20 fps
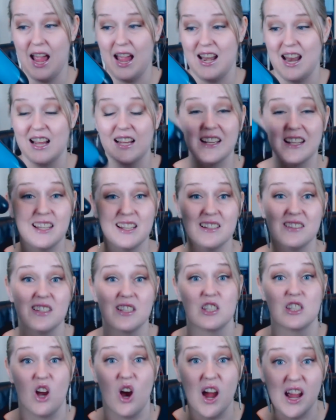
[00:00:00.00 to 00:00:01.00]
and I can get it
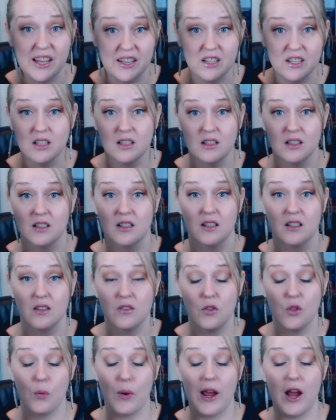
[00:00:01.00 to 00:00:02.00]
designed
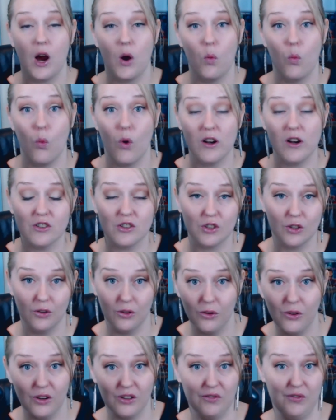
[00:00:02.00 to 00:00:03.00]
the way I want it to
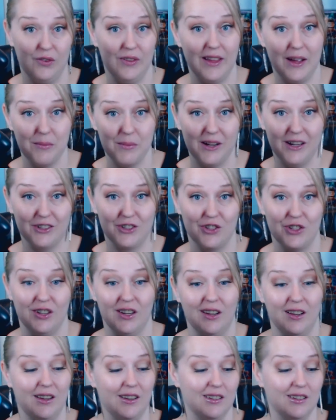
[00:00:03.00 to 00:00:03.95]
look for that much.